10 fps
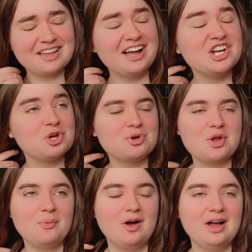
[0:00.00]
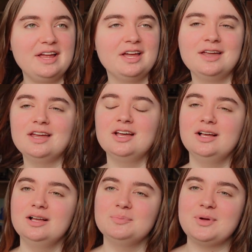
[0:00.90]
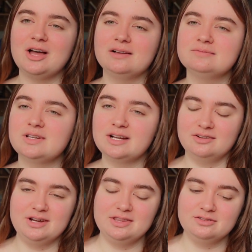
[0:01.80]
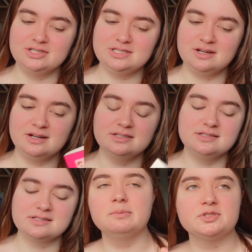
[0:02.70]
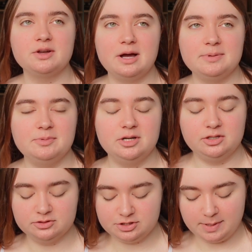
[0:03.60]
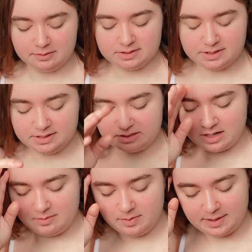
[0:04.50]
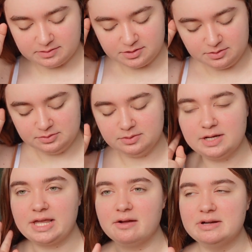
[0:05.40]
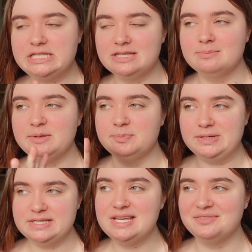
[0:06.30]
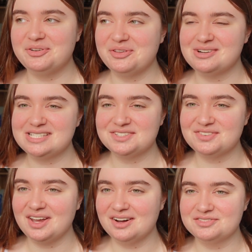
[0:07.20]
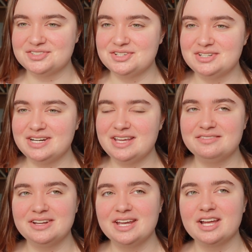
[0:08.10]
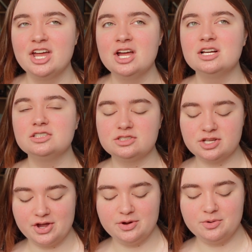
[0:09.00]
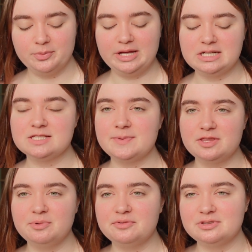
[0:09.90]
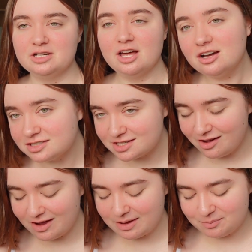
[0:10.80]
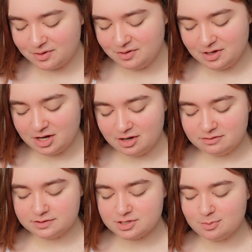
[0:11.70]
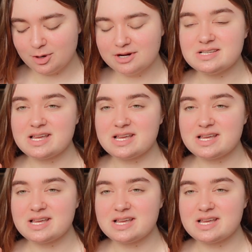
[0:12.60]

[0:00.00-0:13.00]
I don't know why. But I'm going to rate it 3 stars. I'm so happy we only got 2 hours because I'm about to get ready and then be busy for the rest of the afternoon and evening. So we're going to spin the wheel for the last time for tomorrow's